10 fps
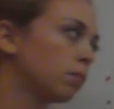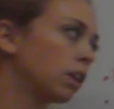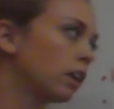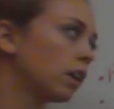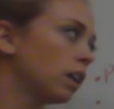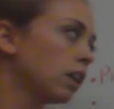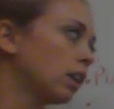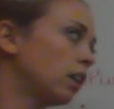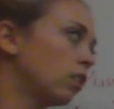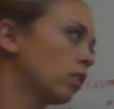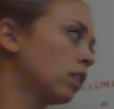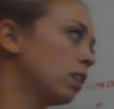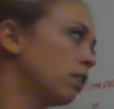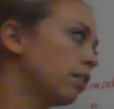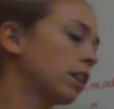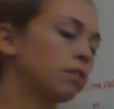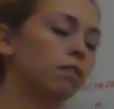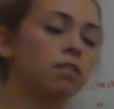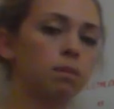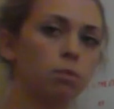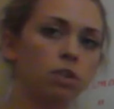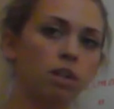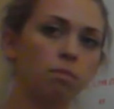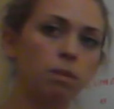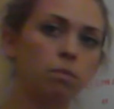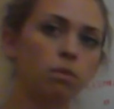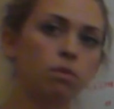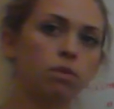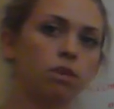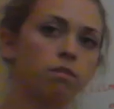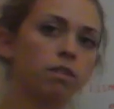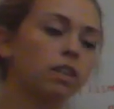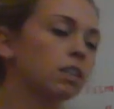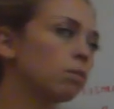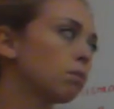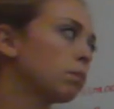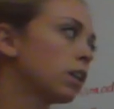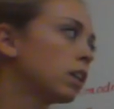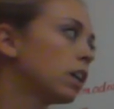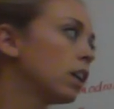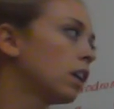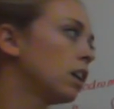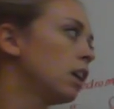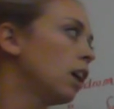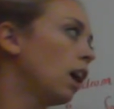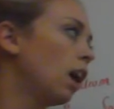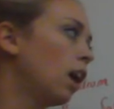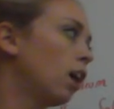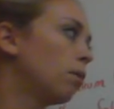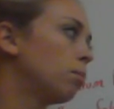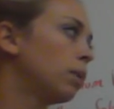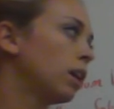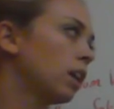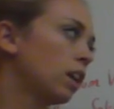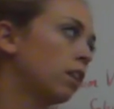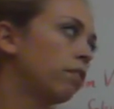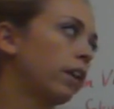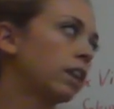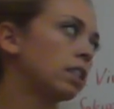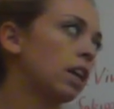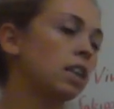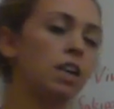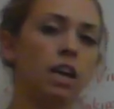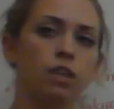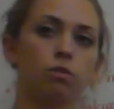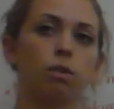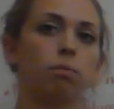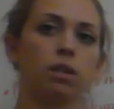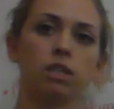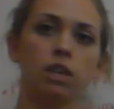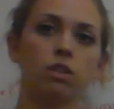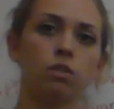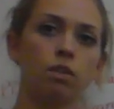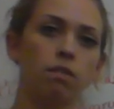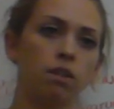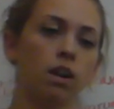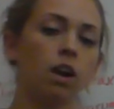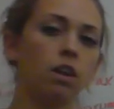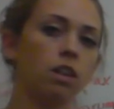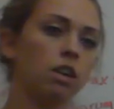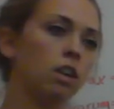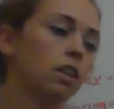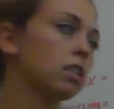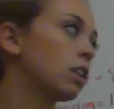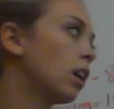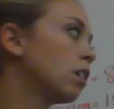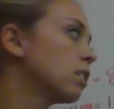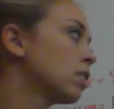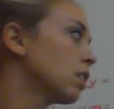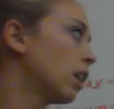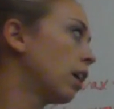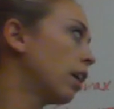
malaria, it only affects 15% of people who are affected with malaria, but it can affect any age red blood cell, so even your healthy cells,